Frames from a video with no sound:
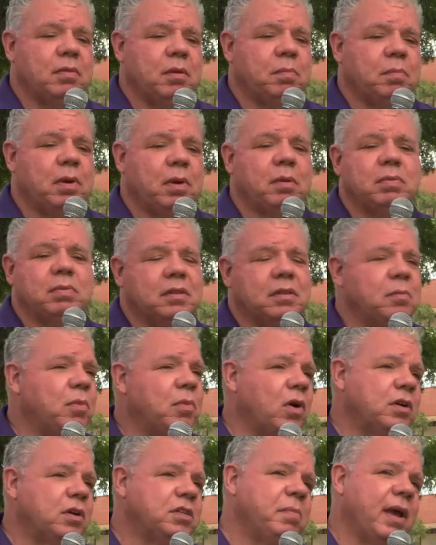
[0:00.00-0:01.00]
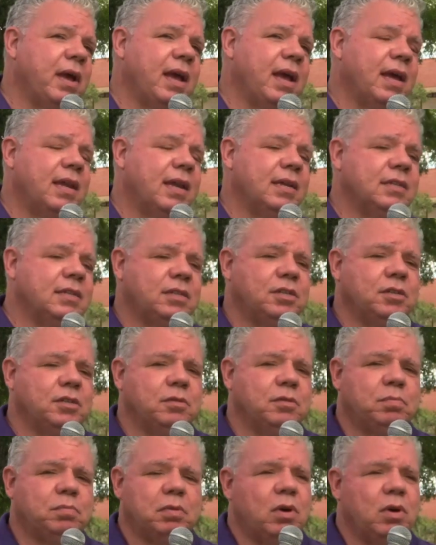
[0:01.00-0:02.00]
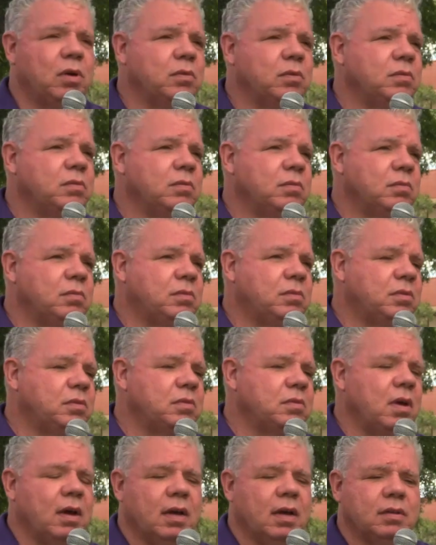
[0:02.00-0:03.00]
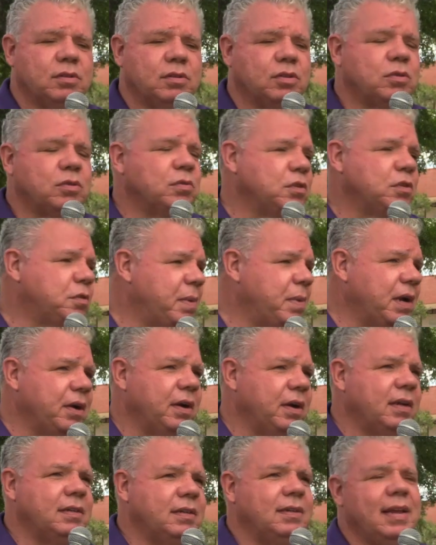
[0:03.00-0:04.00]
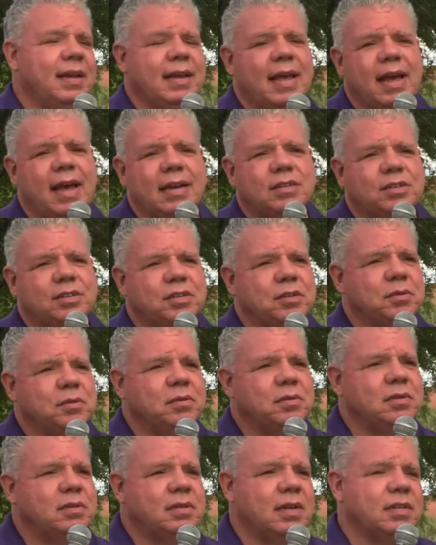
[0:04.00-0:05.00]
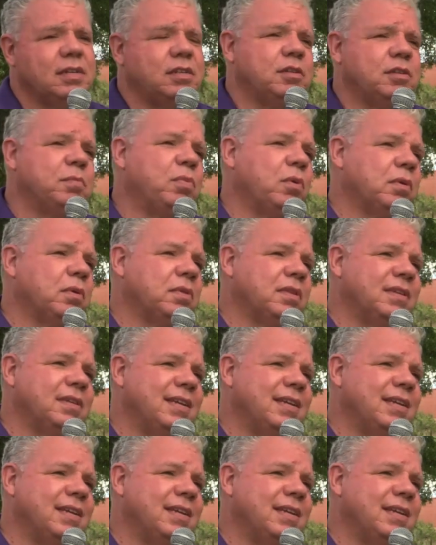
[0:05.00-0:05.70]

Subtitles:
The purpose of the marching band is to promote school spirit, engage students, and support the